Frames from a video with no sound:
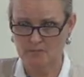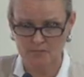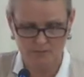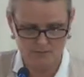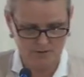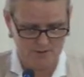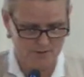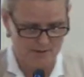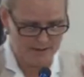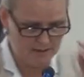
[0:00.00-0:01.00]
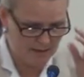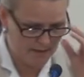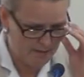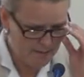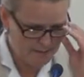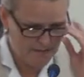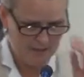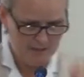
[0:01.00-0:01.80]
people as part of that club.